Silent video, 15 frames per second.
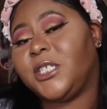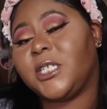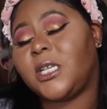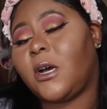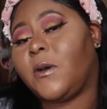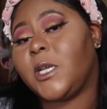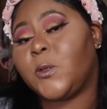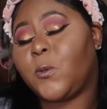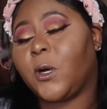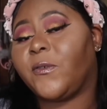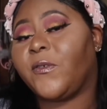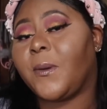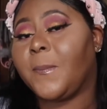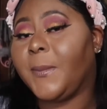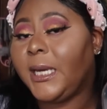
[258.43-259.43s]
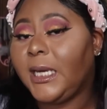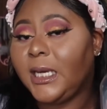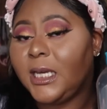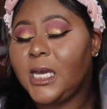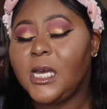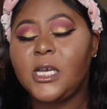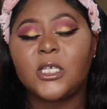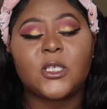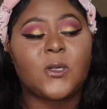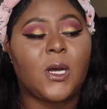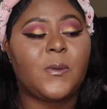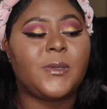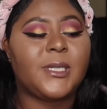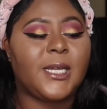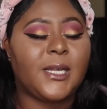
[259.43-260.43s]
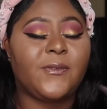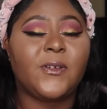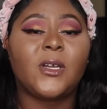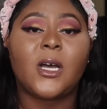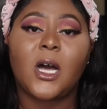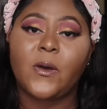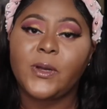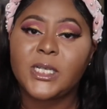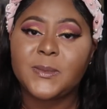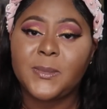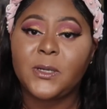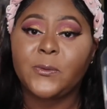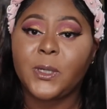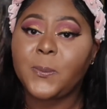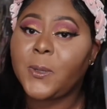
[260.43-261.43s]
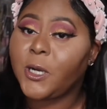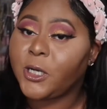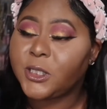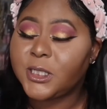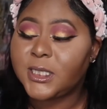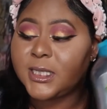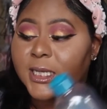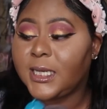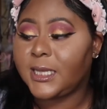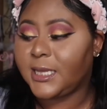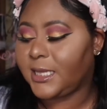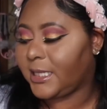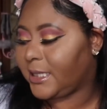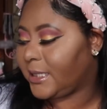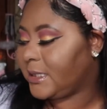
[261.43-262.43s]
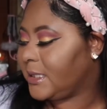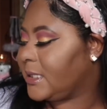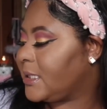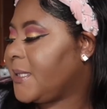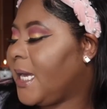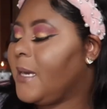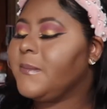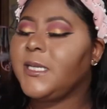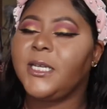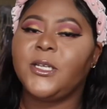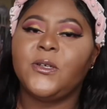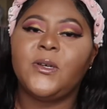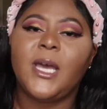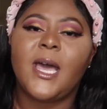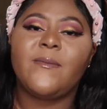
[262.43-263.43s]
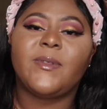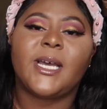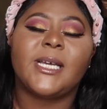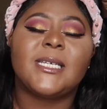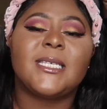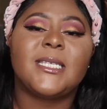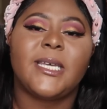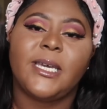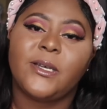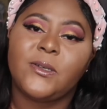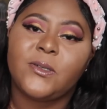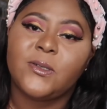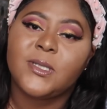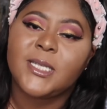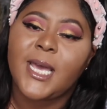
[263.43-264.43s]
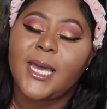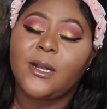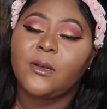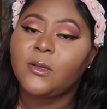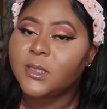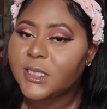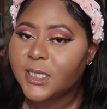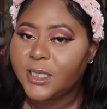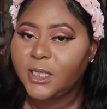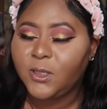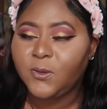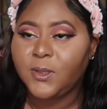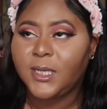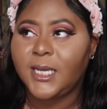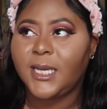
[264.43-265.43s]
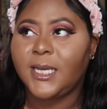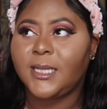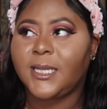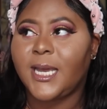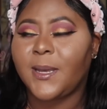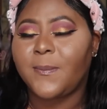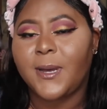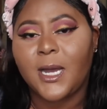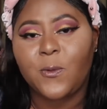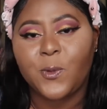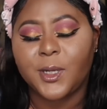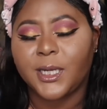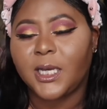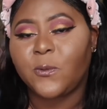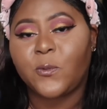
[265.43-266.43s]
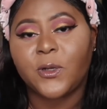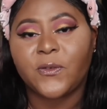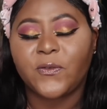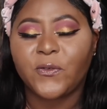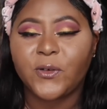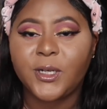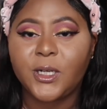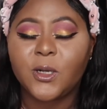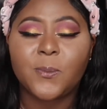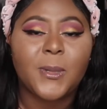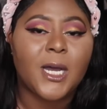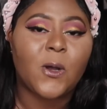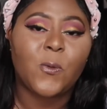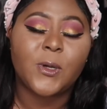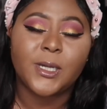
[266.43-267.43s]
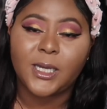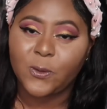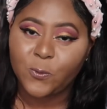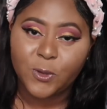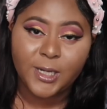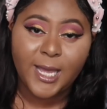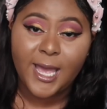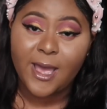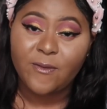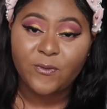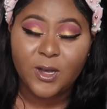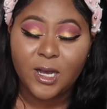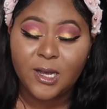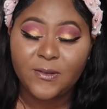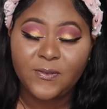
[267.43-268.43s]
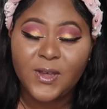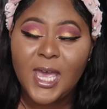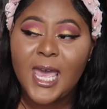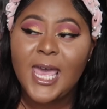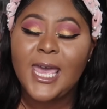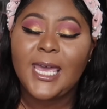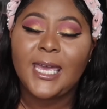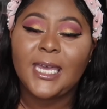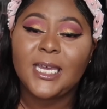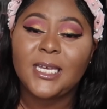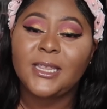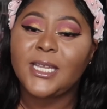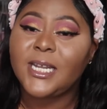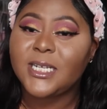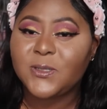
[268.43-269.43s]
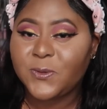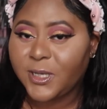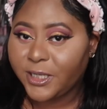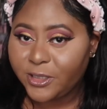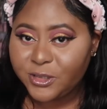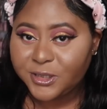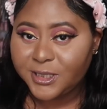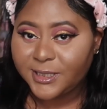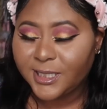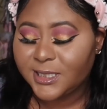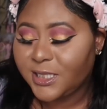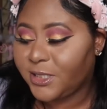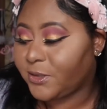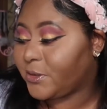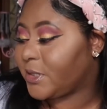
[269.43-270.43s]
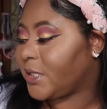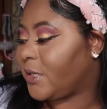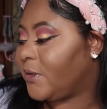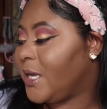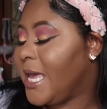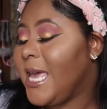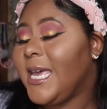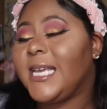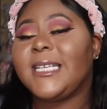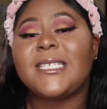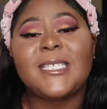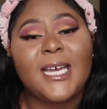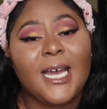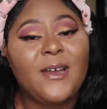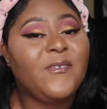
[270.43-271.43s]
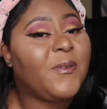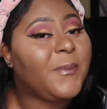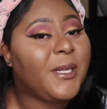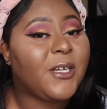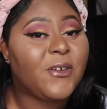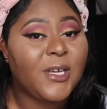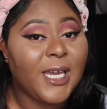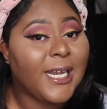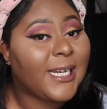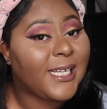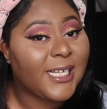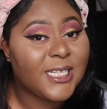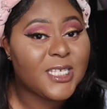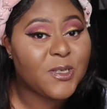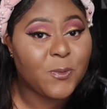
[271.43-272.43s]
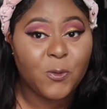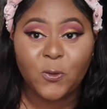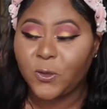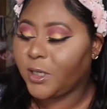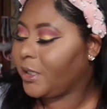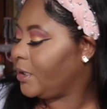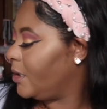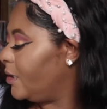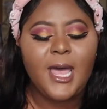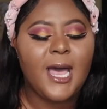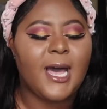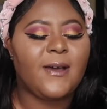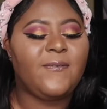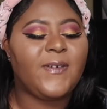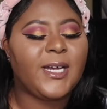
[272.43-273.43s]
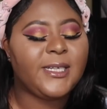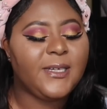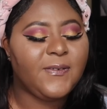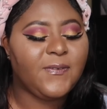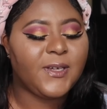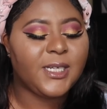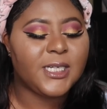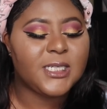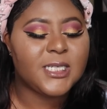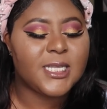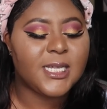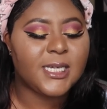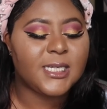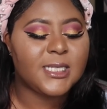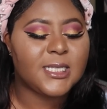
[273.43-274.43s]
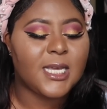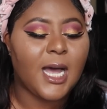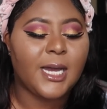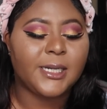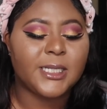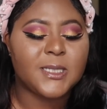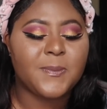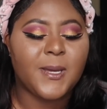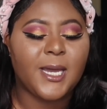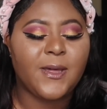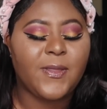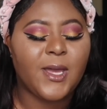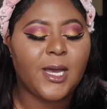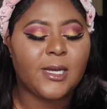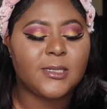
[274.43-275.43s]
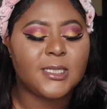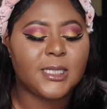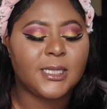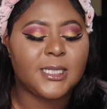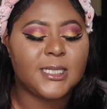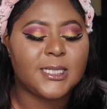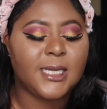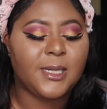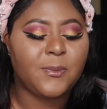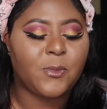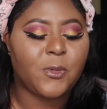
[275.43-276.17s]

just always worked for me. So I will definitely always be repurchasing this. Sometimes they do have like sales at Ulta. You can get like buy one, get one free or buy one, get one half off. And that is what I usually like to do. So it's time for me to go ahead and get some more. I finally finished this Onyx Bathhouse in the scent